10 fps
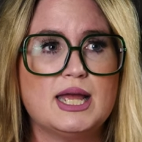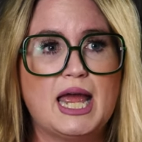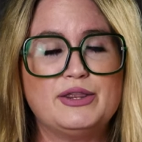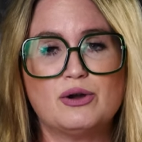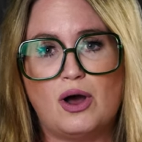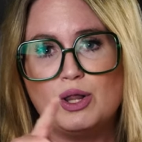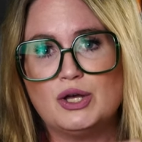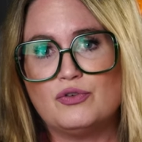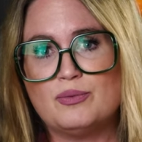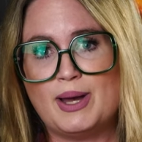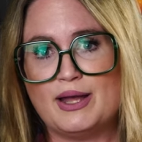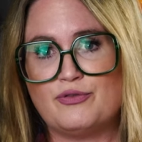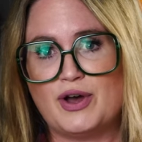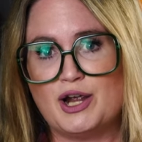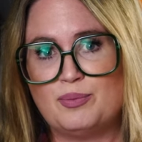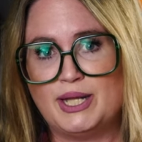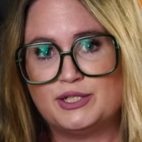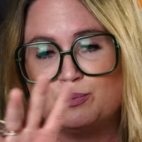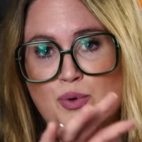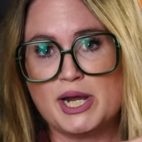And they're all over my
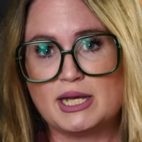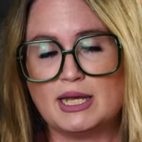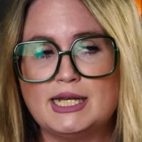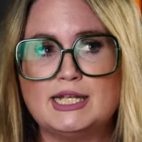fireplace brick.